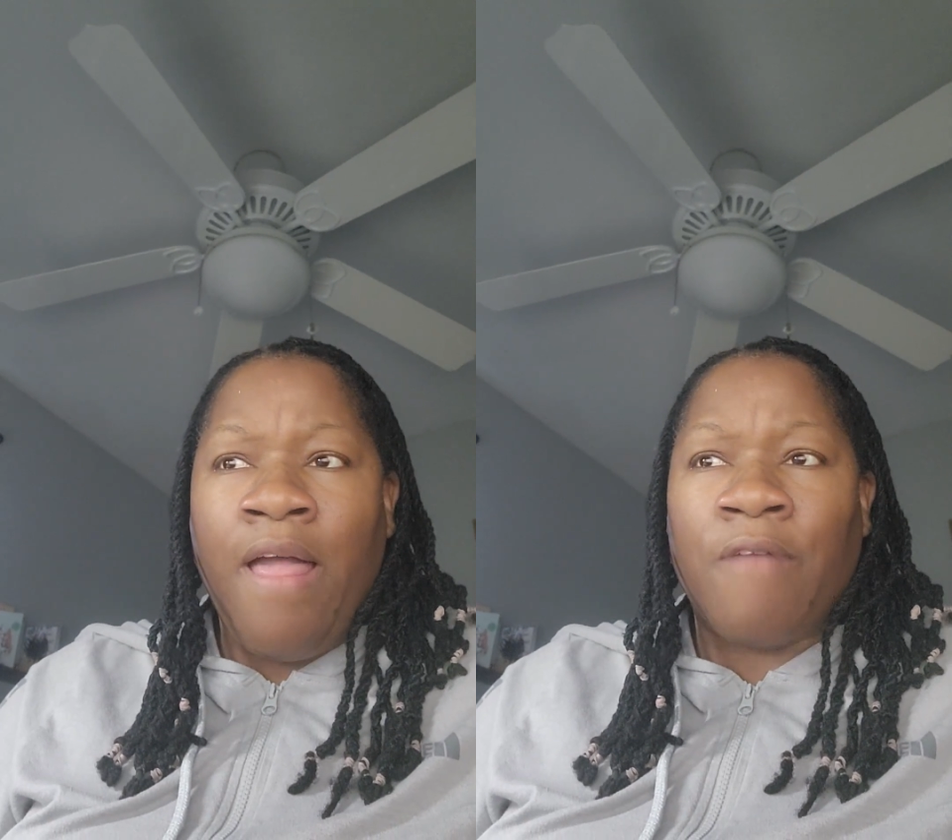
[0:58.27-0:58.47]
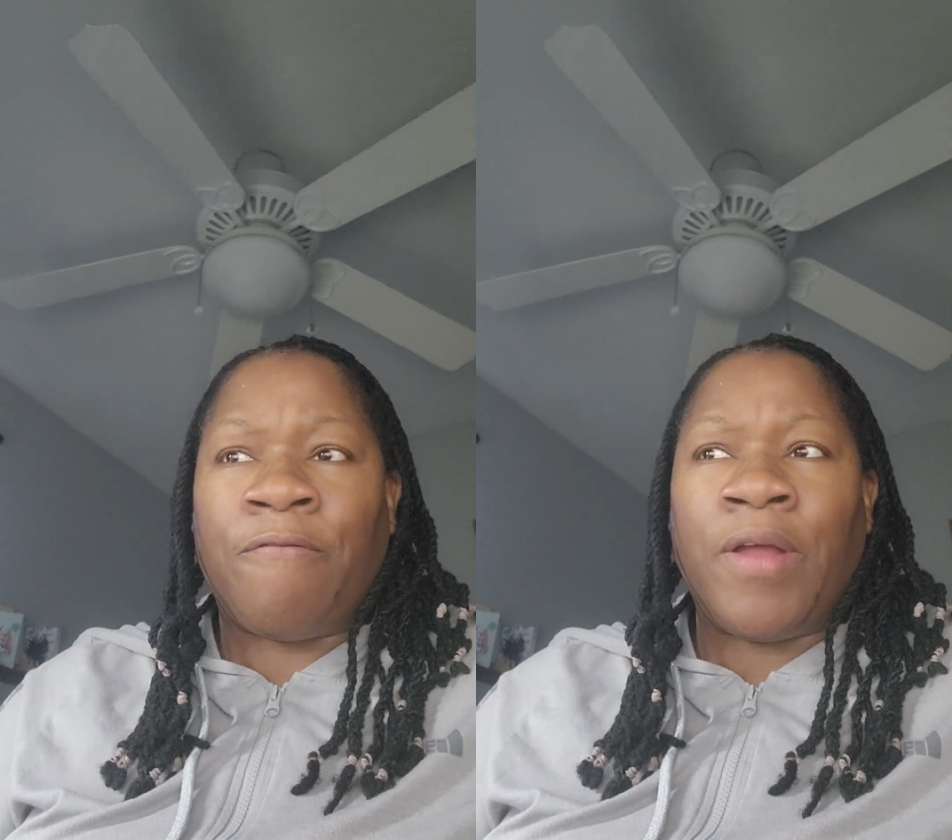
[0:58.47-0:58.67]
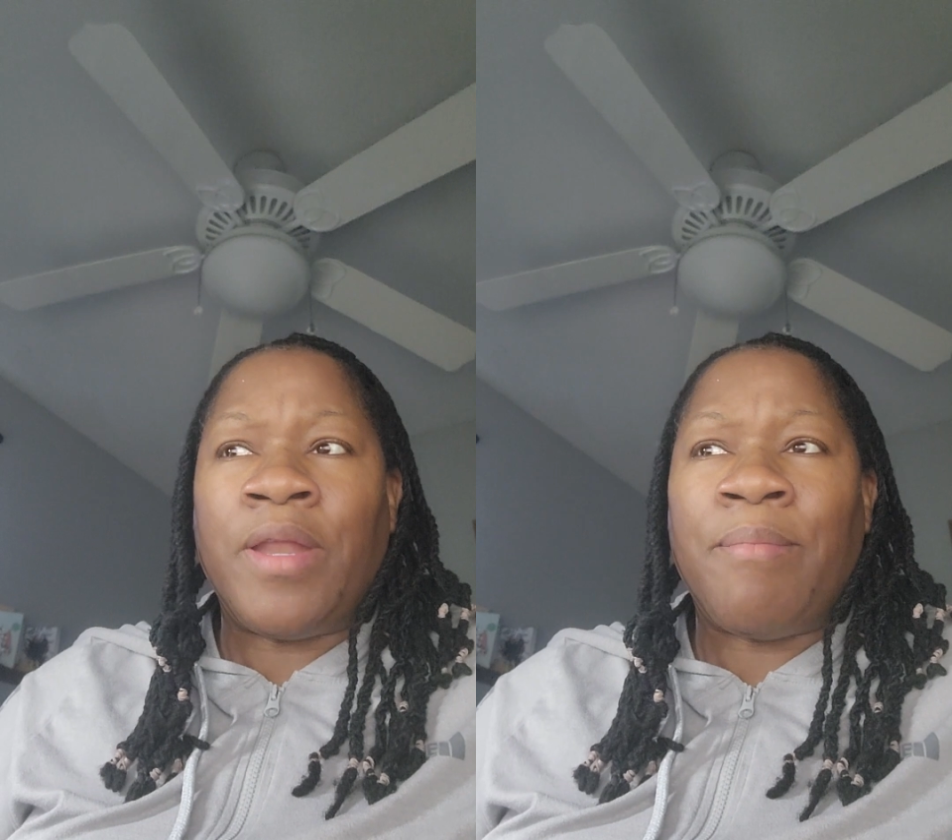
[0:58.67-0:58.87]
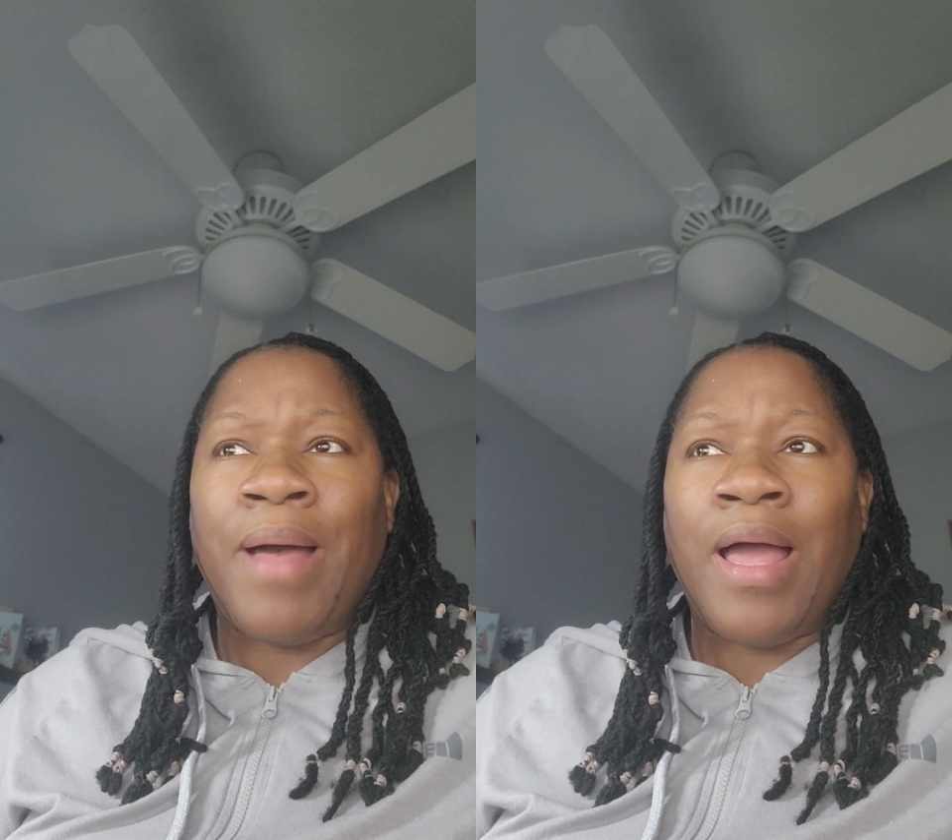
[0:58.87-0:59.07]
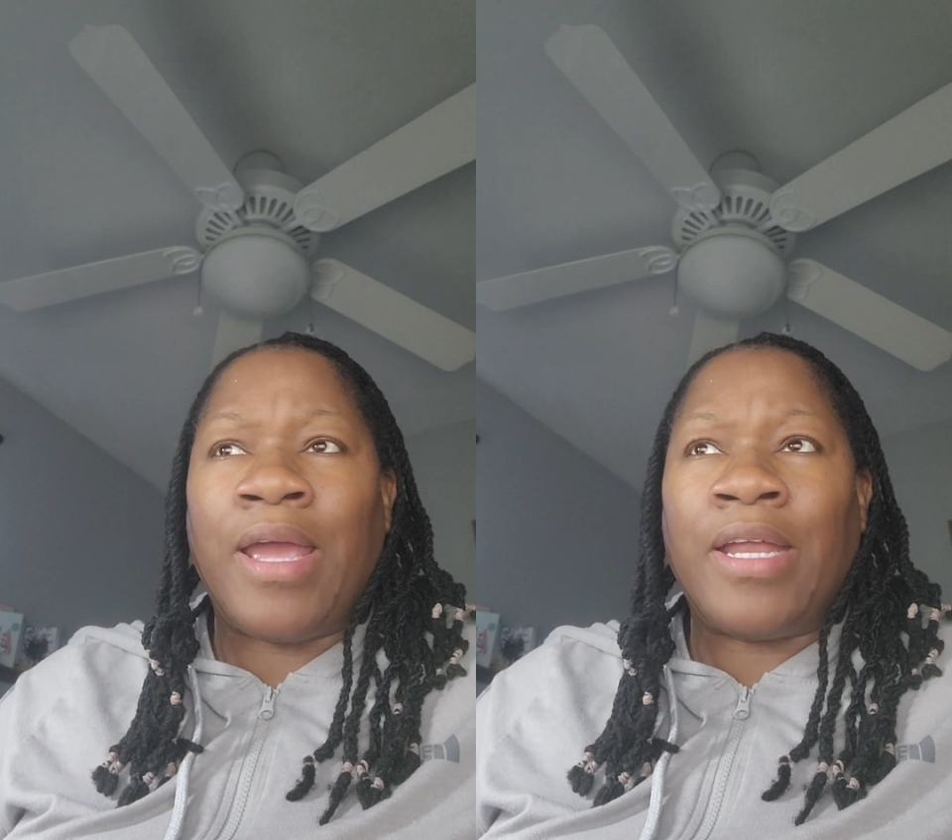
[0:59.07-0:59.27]
a friend of
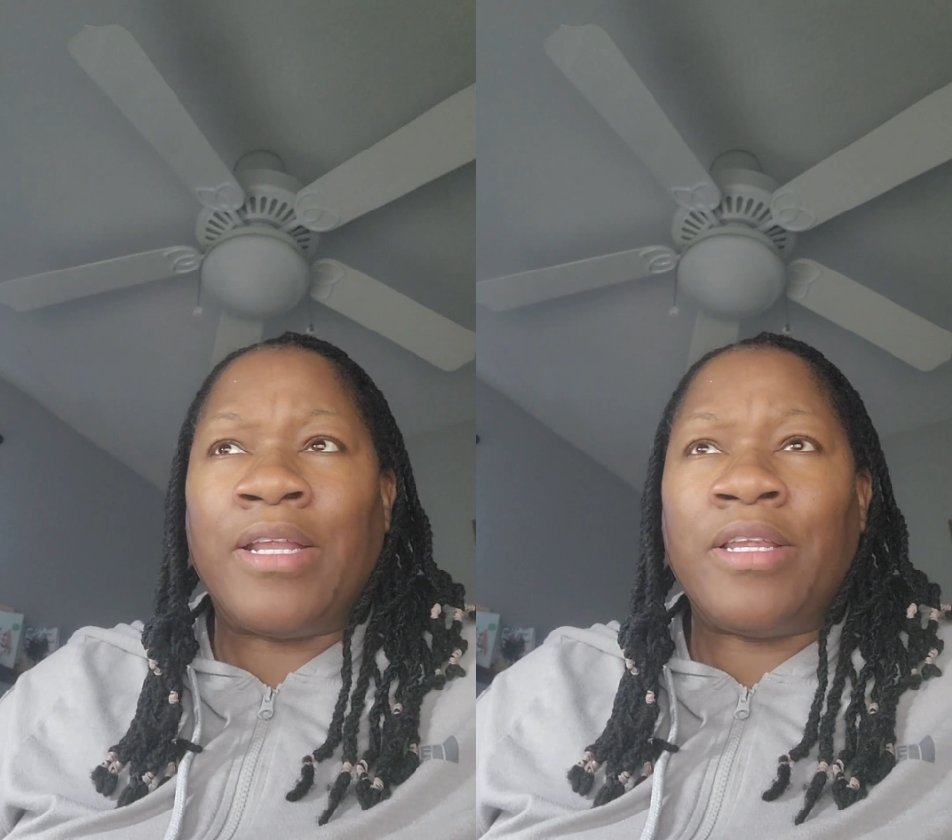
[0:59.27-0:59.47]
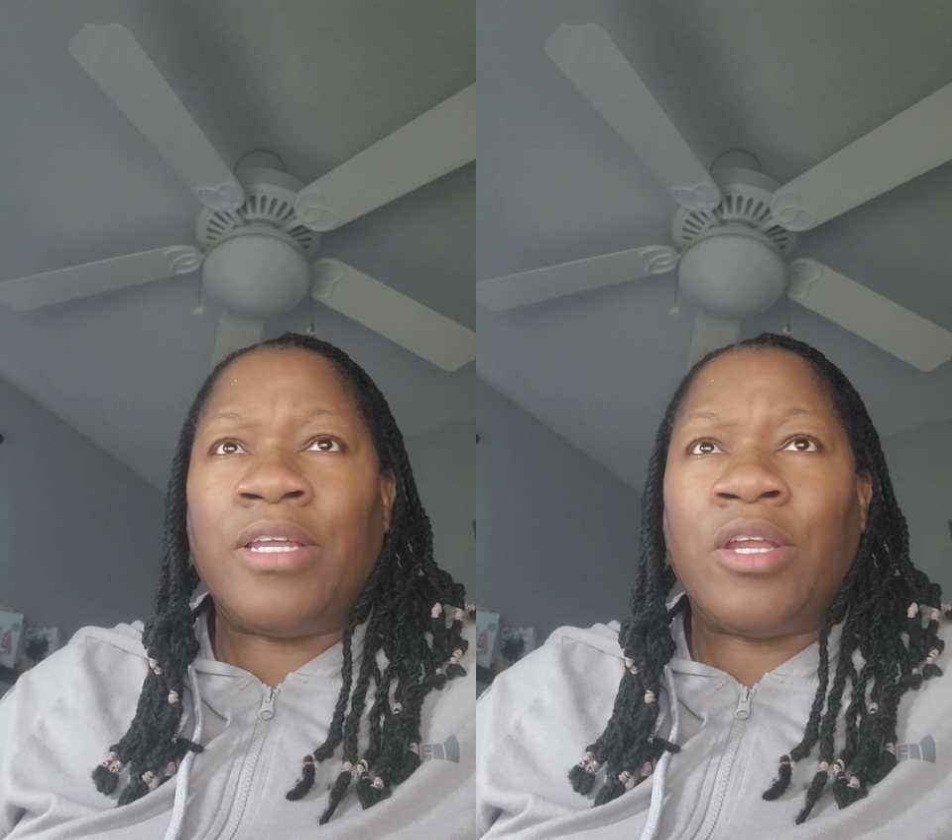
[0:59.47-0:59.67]
mine,